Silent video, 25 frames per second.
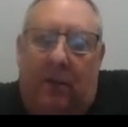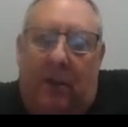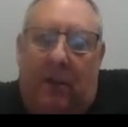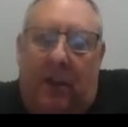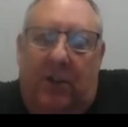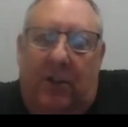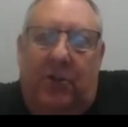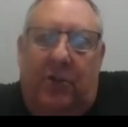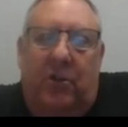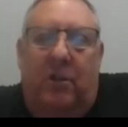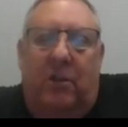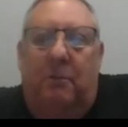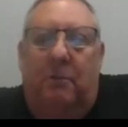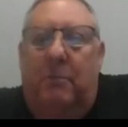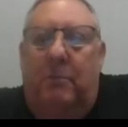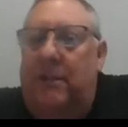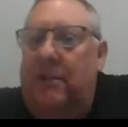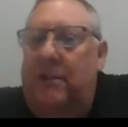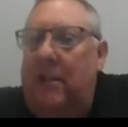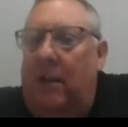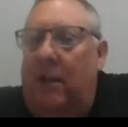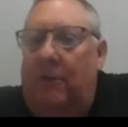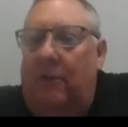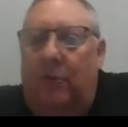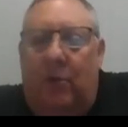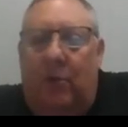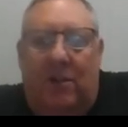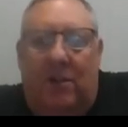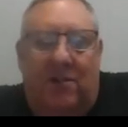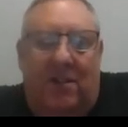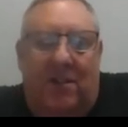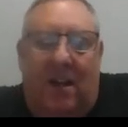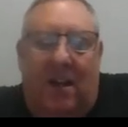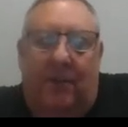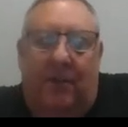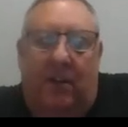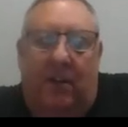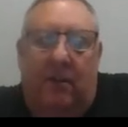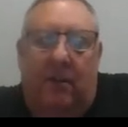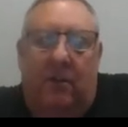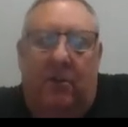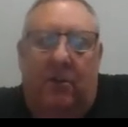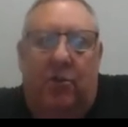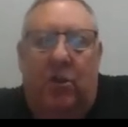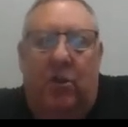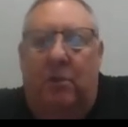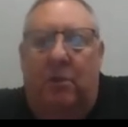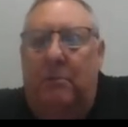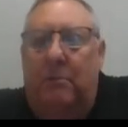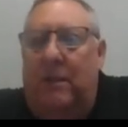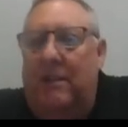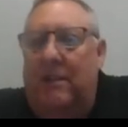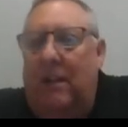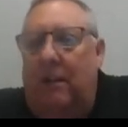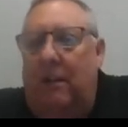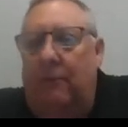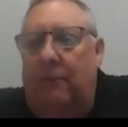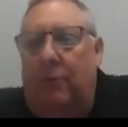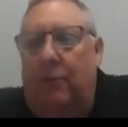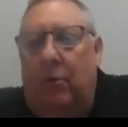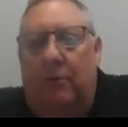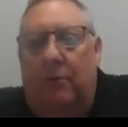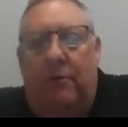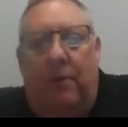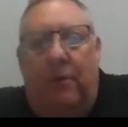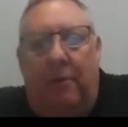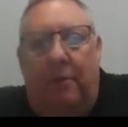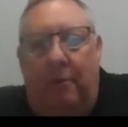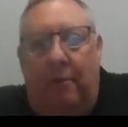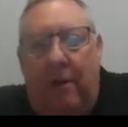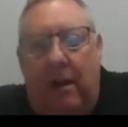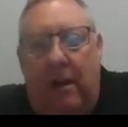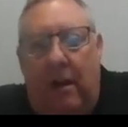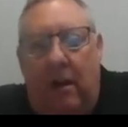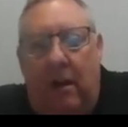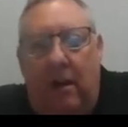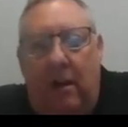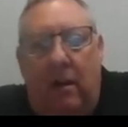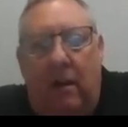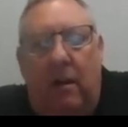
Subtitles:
It shouldn't be 10 foot 7. It shouldn't be 10 foot 3.